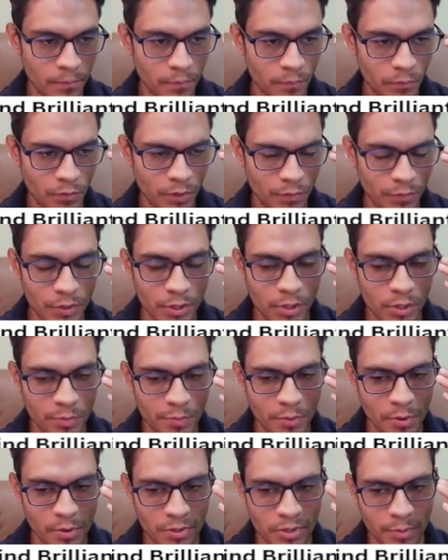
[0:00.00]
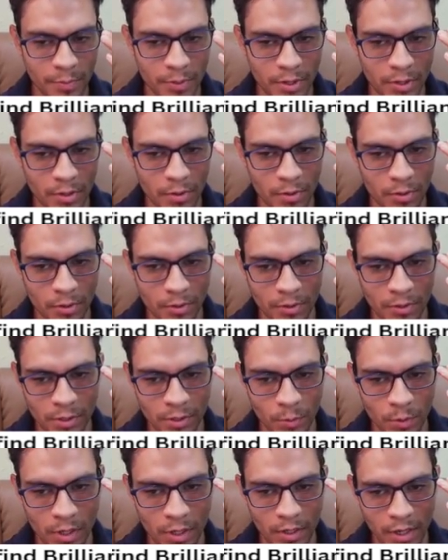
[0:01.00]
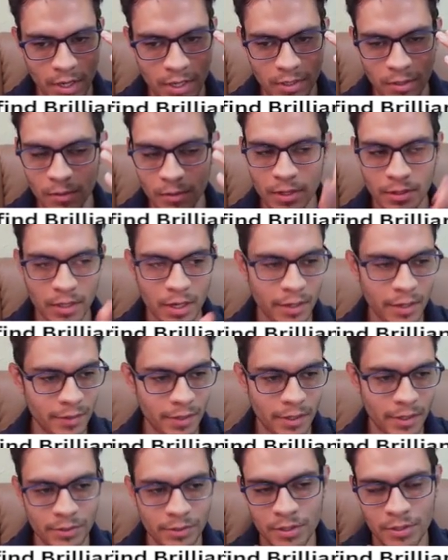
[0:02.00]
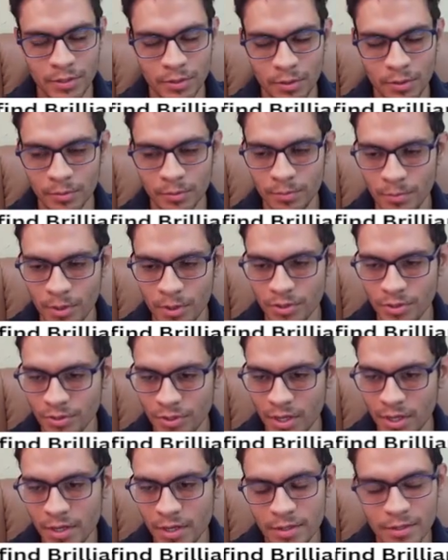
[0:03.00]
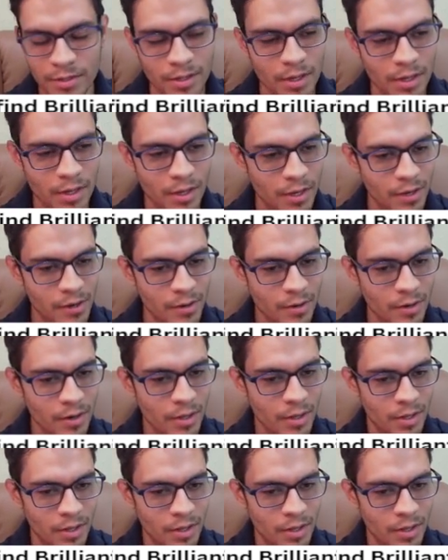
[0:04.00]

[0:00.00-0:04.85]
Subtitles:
Feel free to pause the video on this one. It's only tactics, it's not much science here.